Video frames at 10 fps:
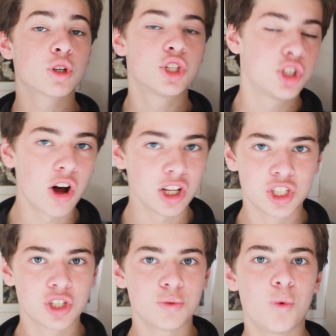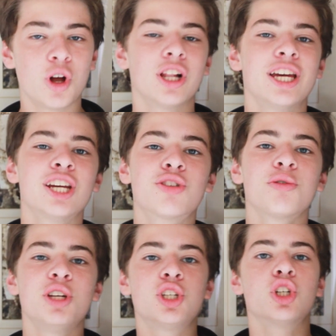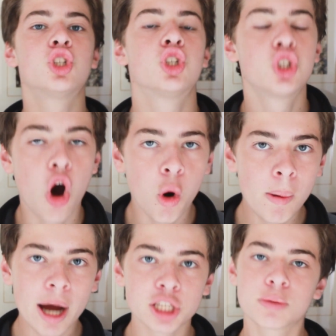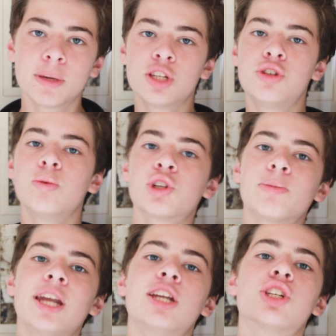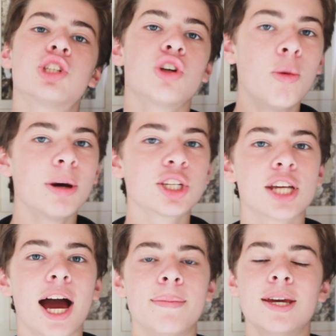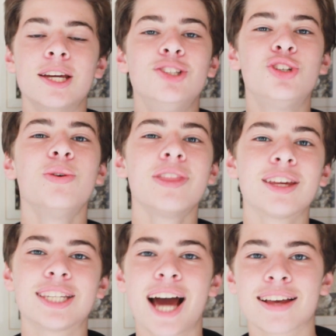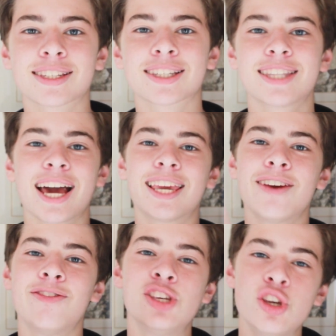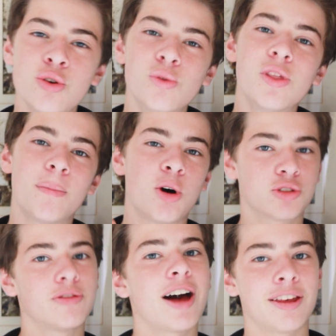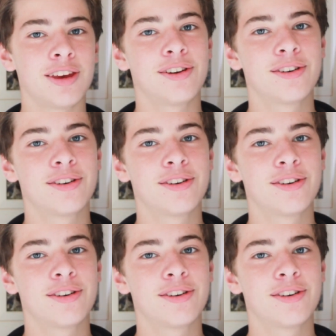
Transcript: results will increase so much because you will spend so much time doing the tasks that give you the most value.